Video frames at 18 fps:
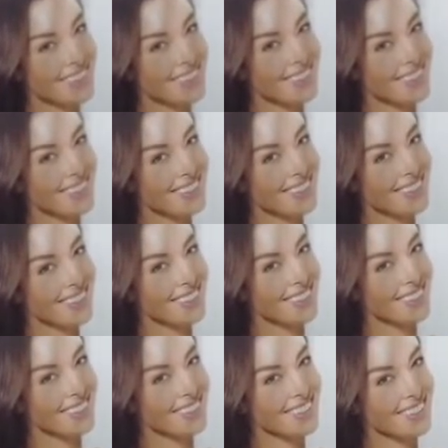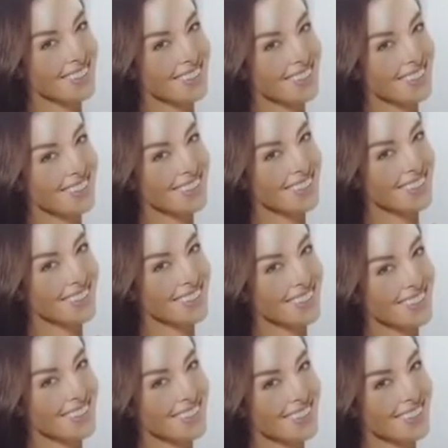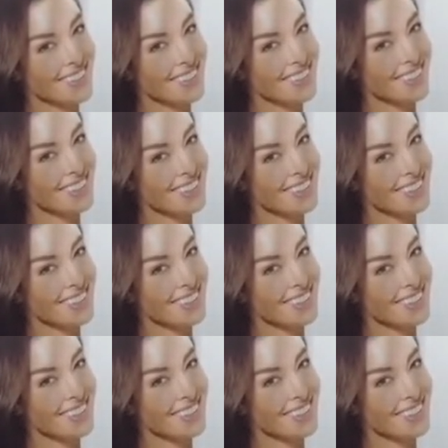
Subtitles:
No words are spoken by the person on screen.